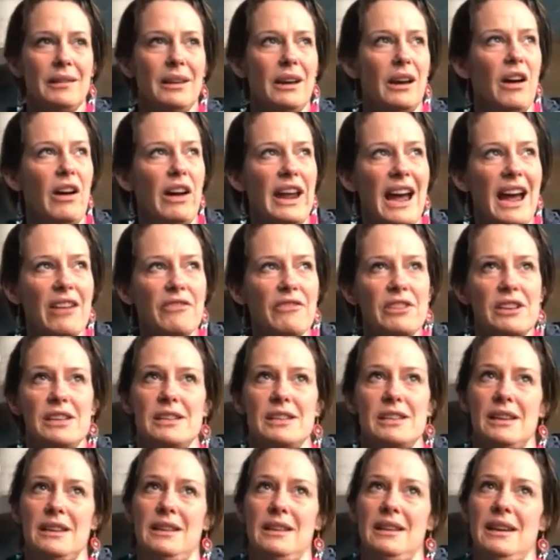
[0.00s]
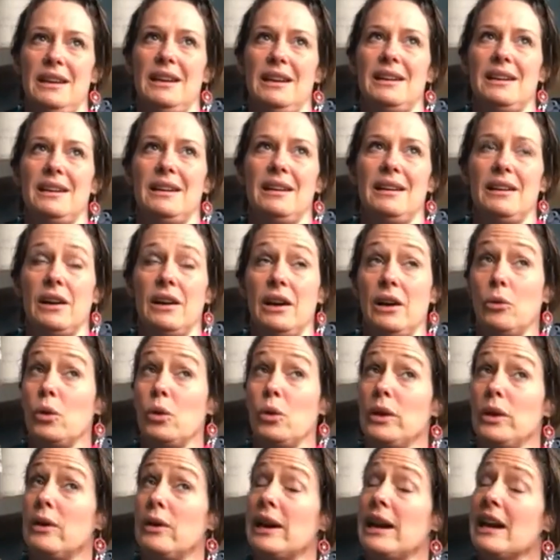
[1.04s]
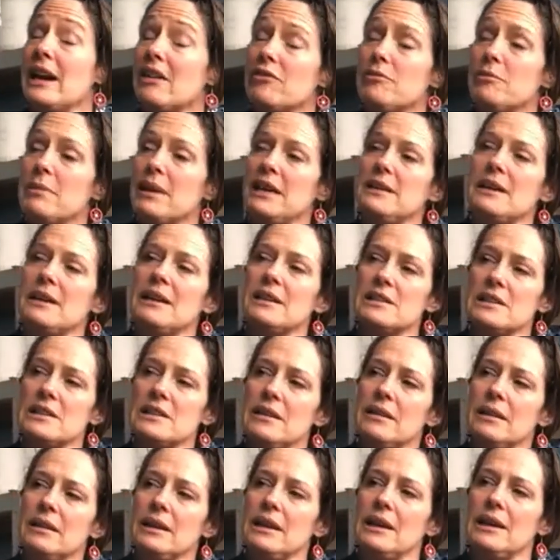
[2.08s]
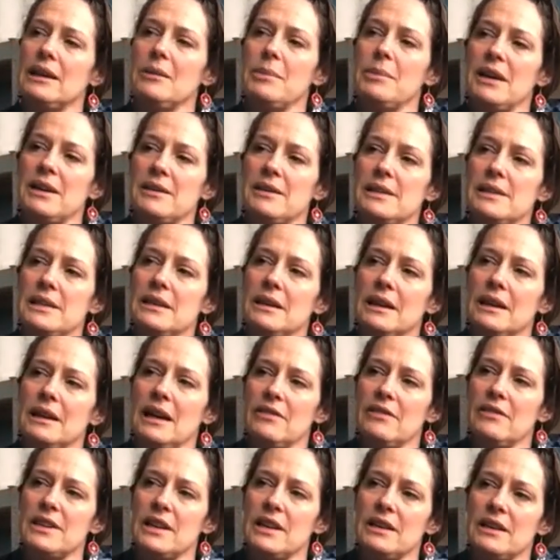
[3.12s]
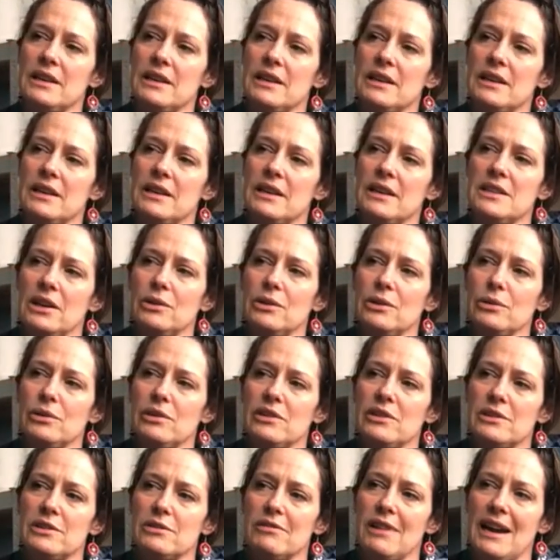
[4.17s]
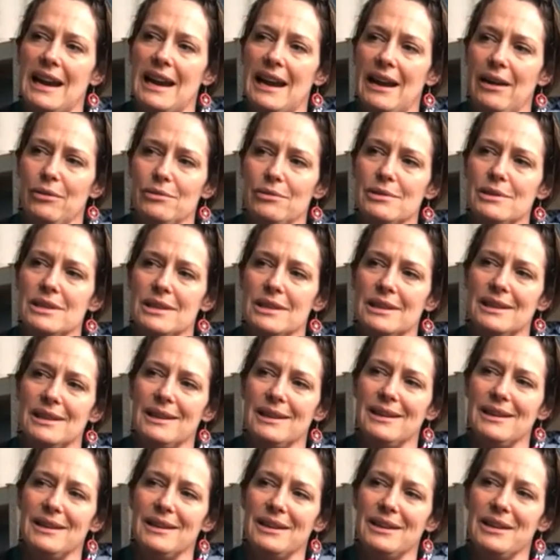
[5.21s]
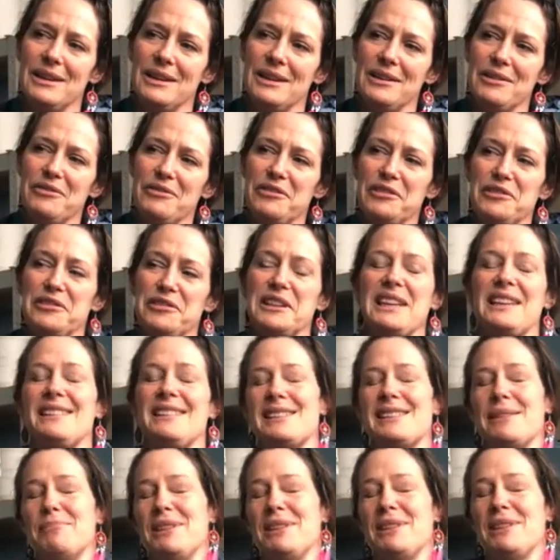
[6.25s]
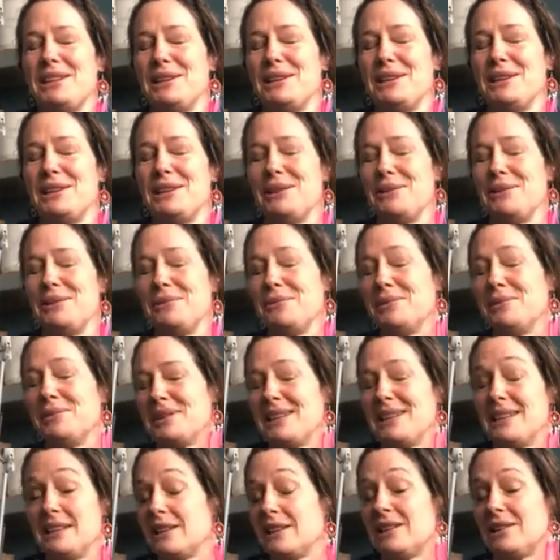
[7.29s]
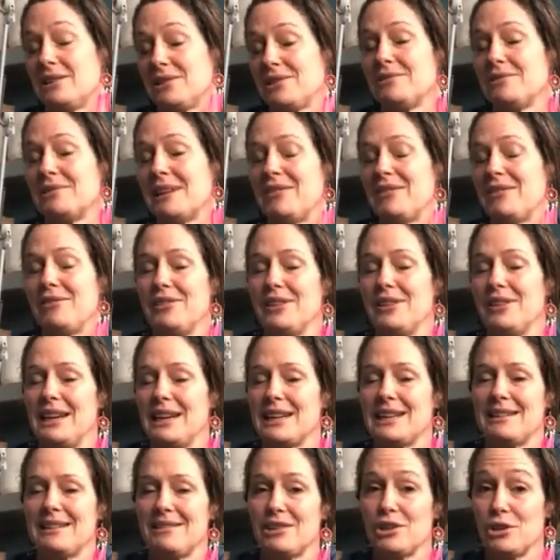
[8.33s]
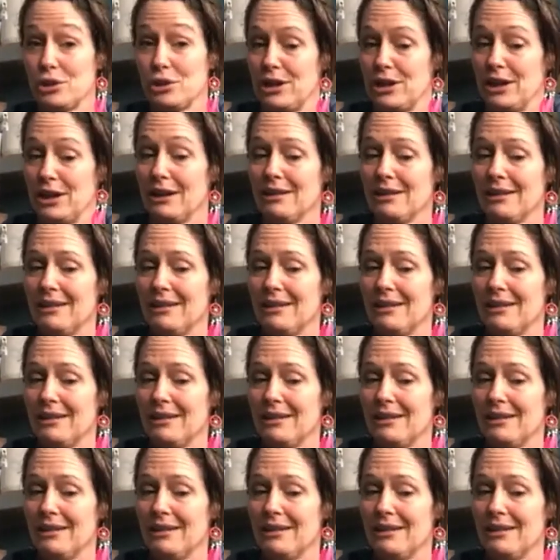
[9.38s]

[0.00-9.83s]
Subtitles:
I haven't done that. And although I have made, actually thinking about it, I have done a tiled surround for somebody who wanted a tiled surround for their cooker.